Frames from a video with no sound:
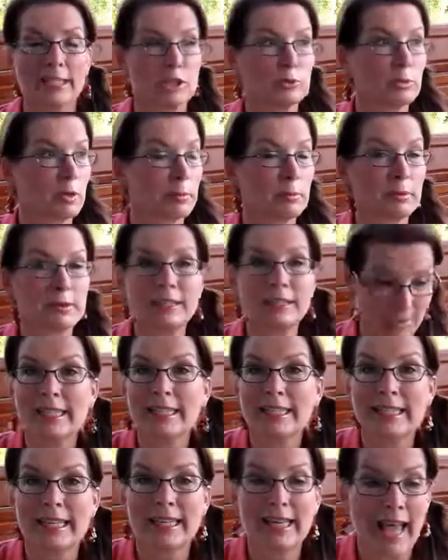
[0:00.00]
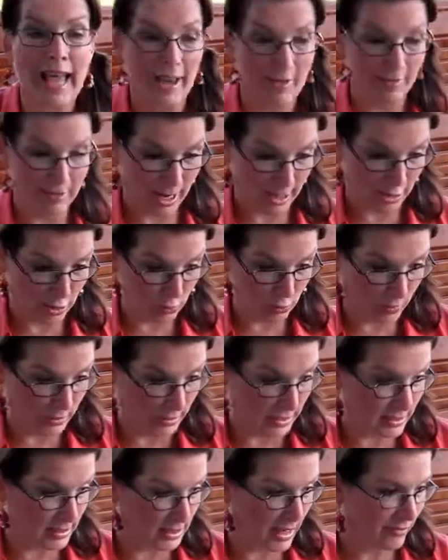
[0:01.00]
I just wanted to pretend it didn't happen. I just wanted
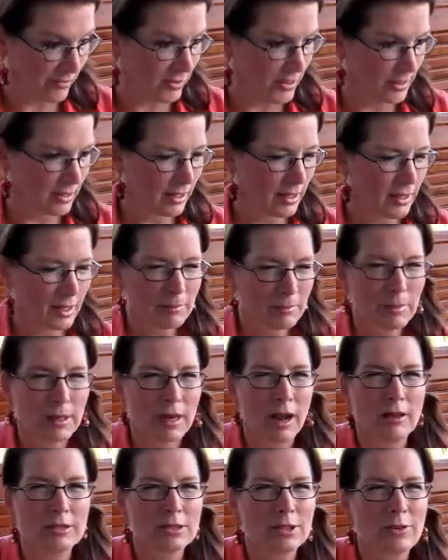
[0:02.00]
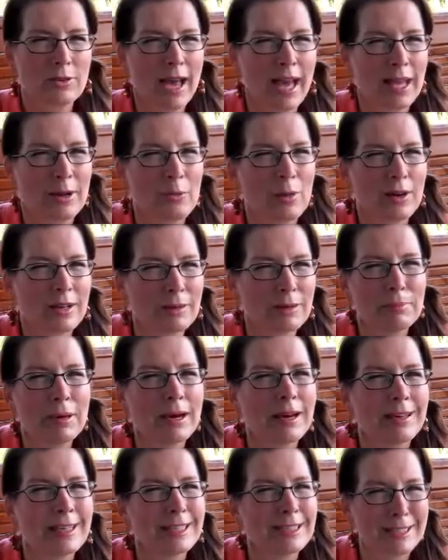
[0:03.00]
to stuff it, but I also kind of wanted to
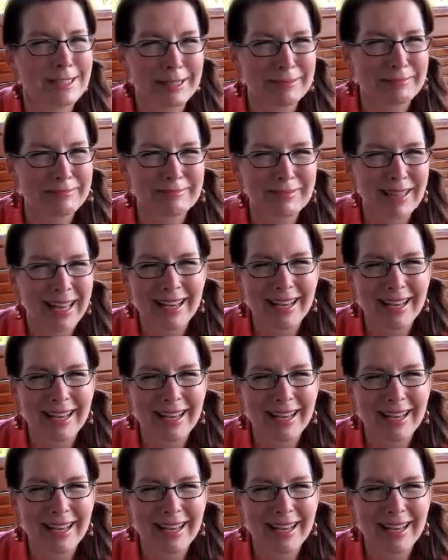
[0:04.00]
punish him.